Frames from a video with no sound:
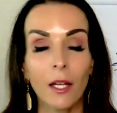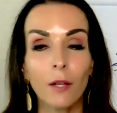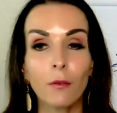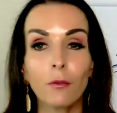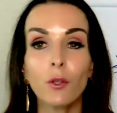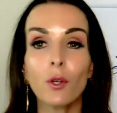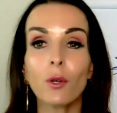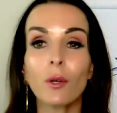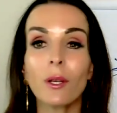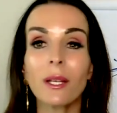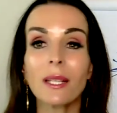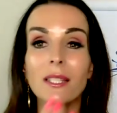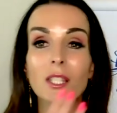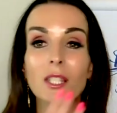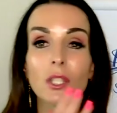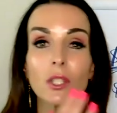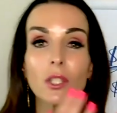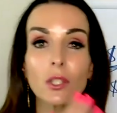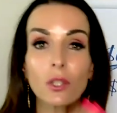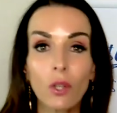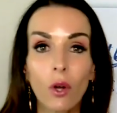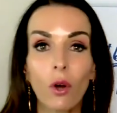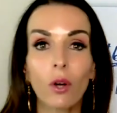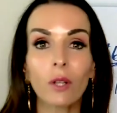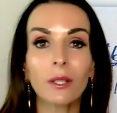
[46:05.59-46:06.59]
If you can
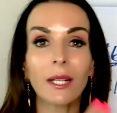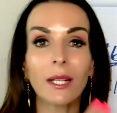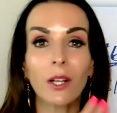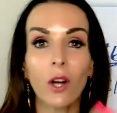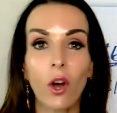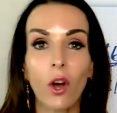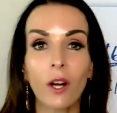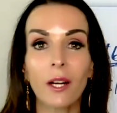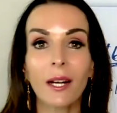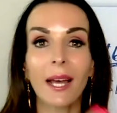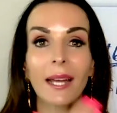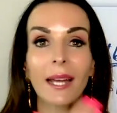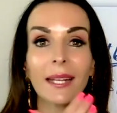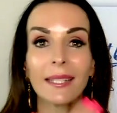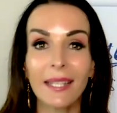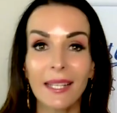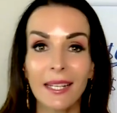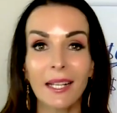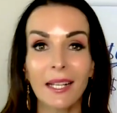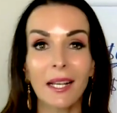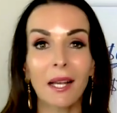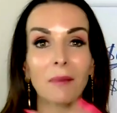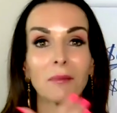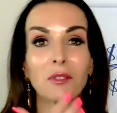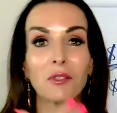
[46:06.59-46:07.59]
start an online
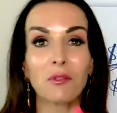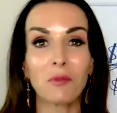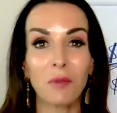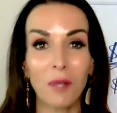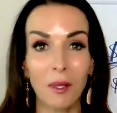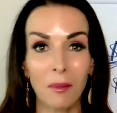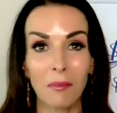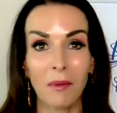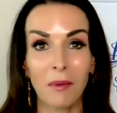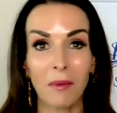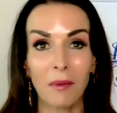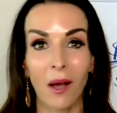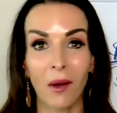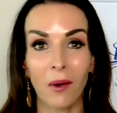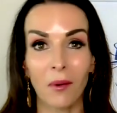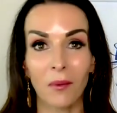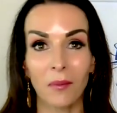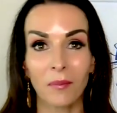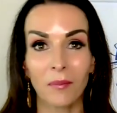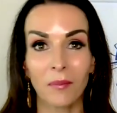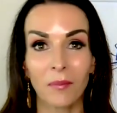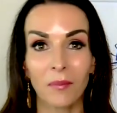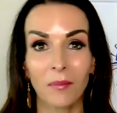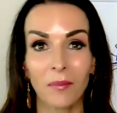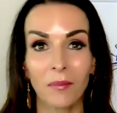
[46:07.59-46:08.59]
income stream
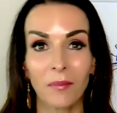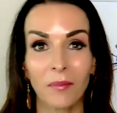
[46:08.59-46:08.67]
now,